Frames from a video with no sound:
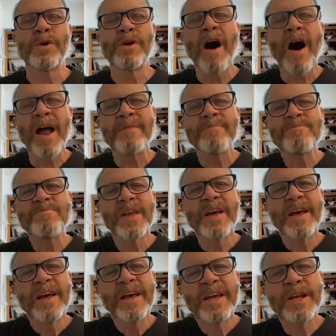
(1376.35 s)
We're not,
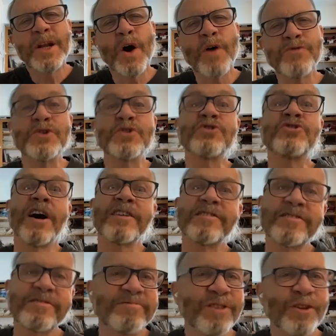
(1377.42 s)
you know, if you
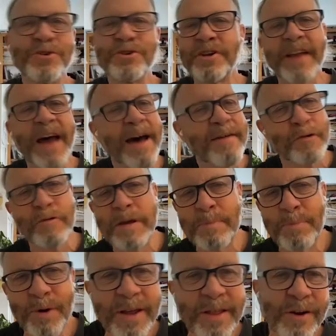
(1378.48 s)
just learn to dive a
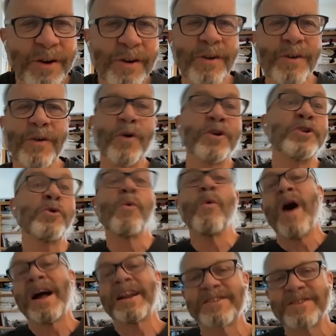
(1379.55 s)
rebreather or you
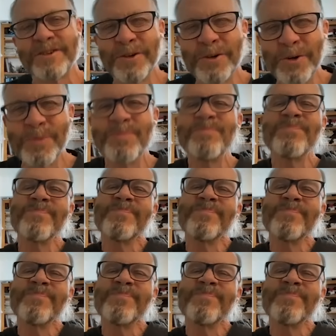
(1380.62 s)
wanted to,